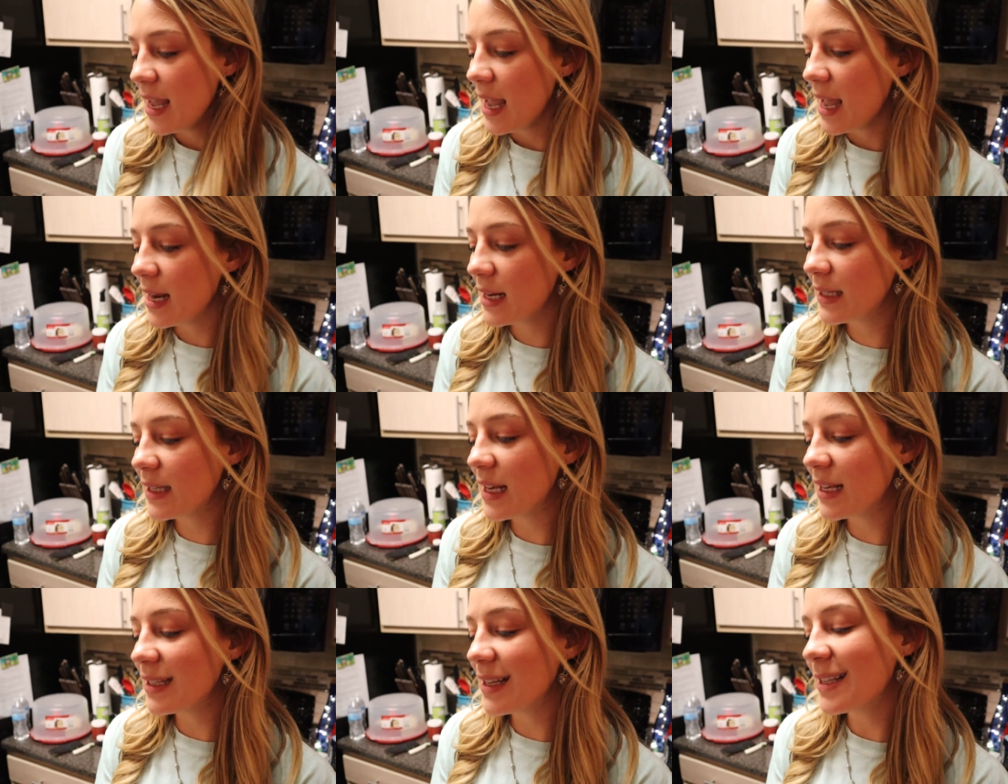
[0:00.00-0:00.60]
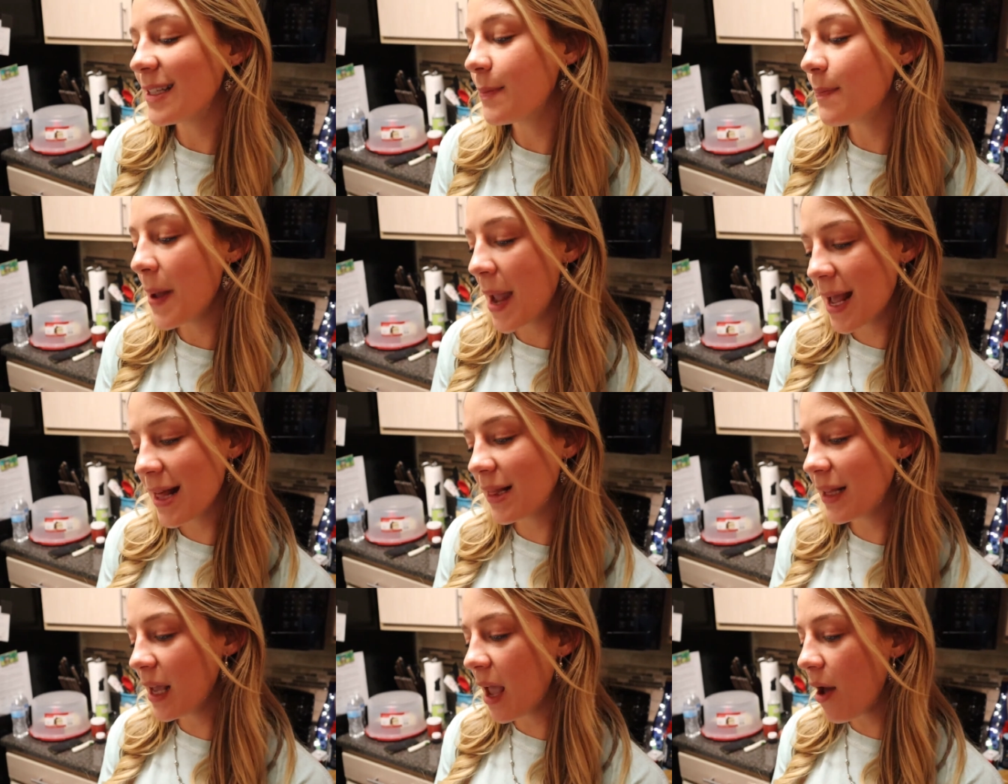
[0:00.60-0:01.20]
And it says it's
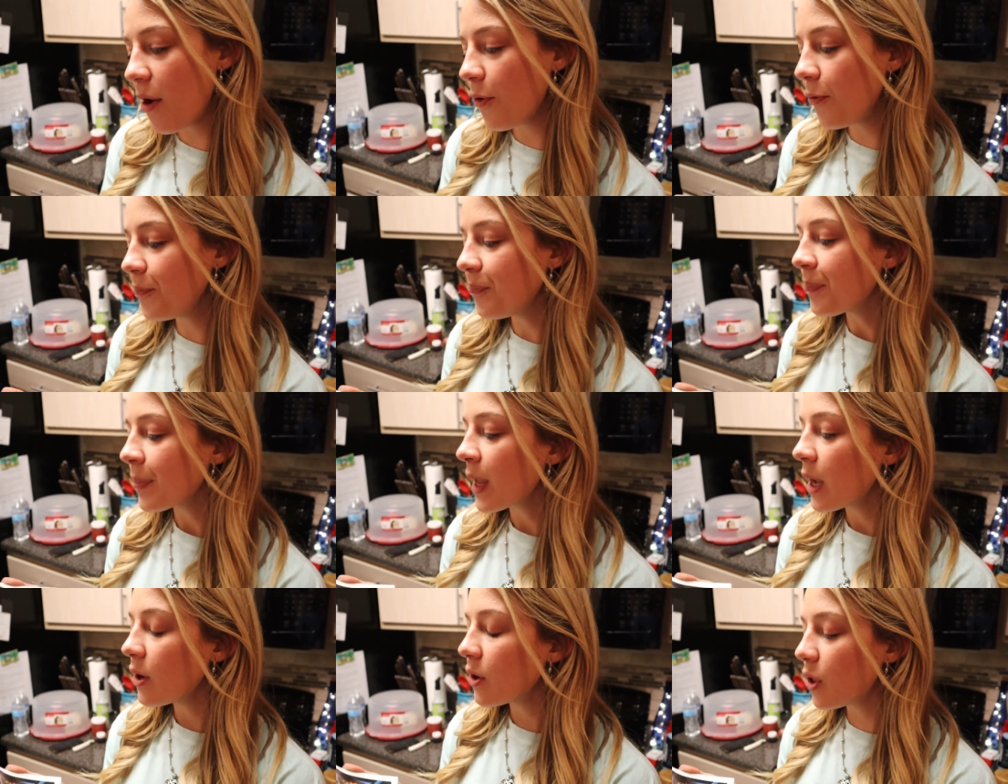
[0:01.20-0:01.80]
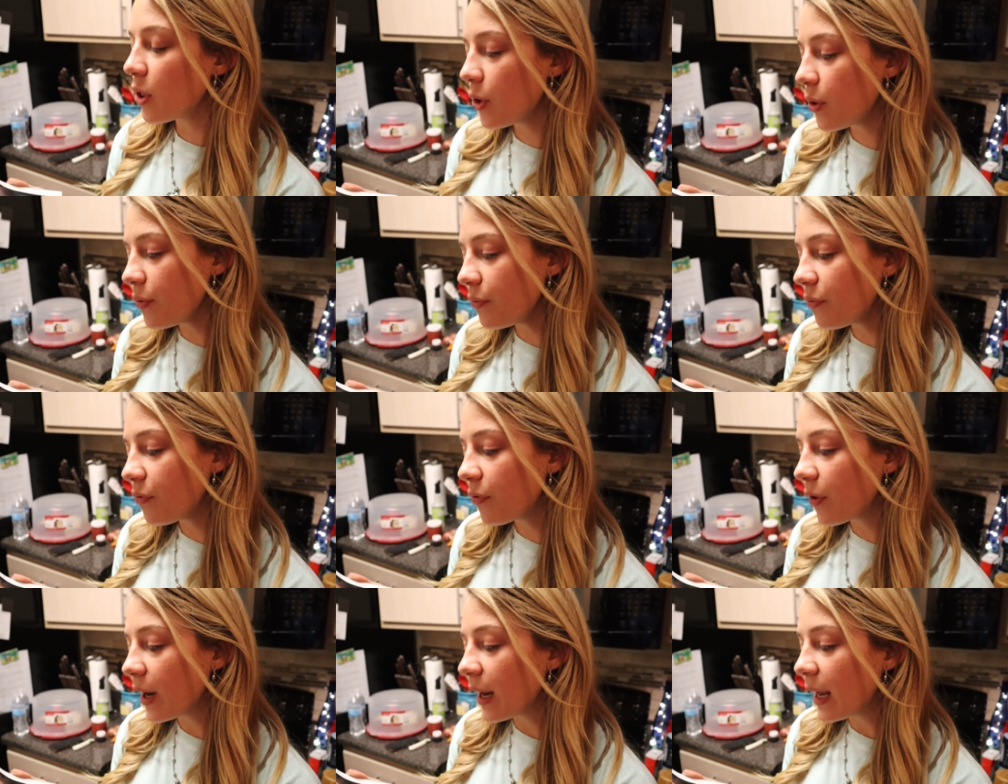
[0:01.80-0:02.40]
paleo,
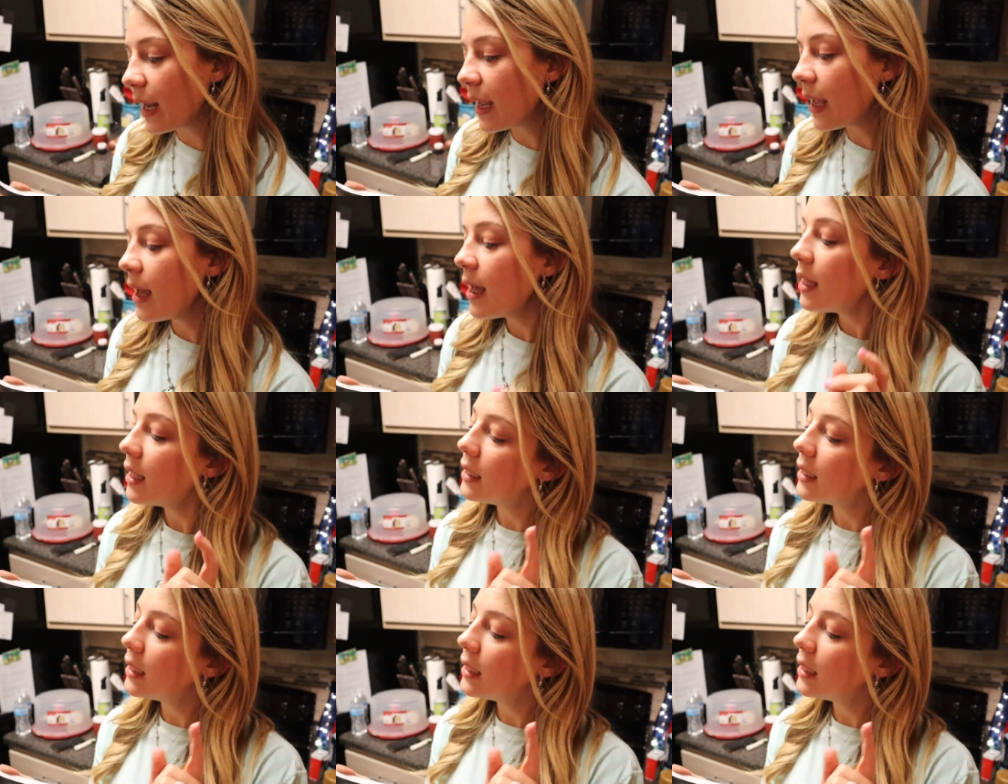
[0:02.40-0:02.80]
gluten-free,